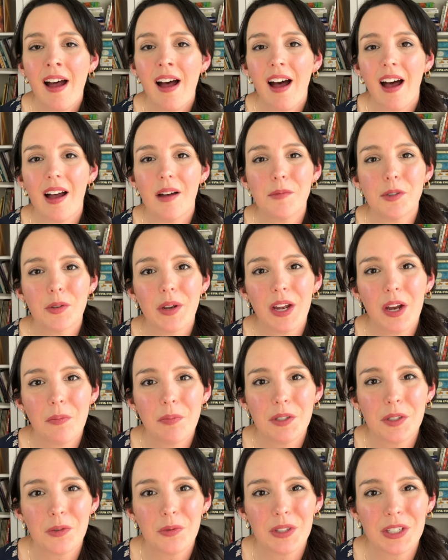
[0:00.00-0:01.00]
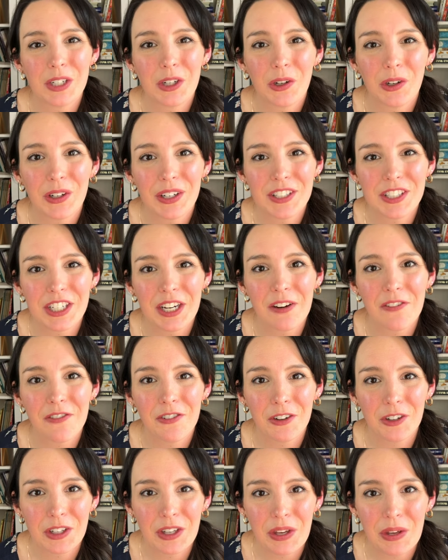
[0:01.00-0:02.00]
Um, so I hope this was encouraging
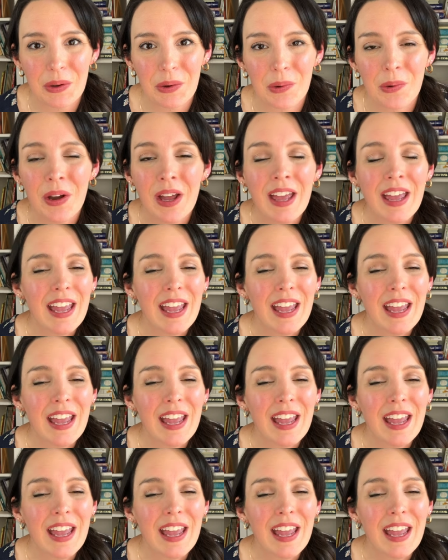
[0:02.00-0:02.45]
for you.